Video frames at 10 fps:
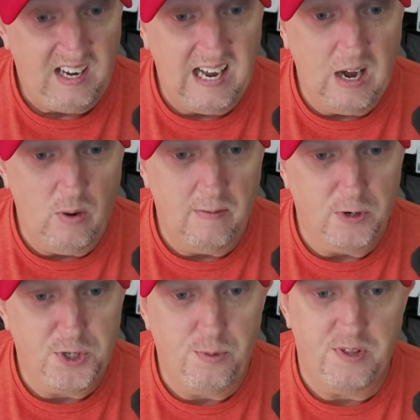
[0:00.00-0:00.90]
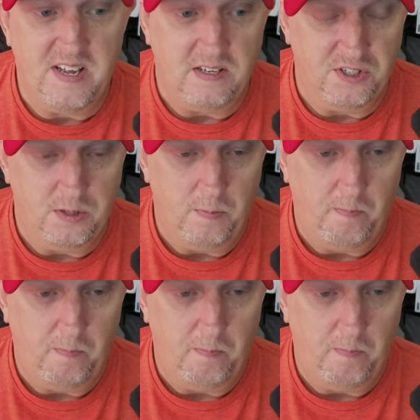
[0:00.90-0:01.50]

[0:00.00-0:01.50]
However, two things.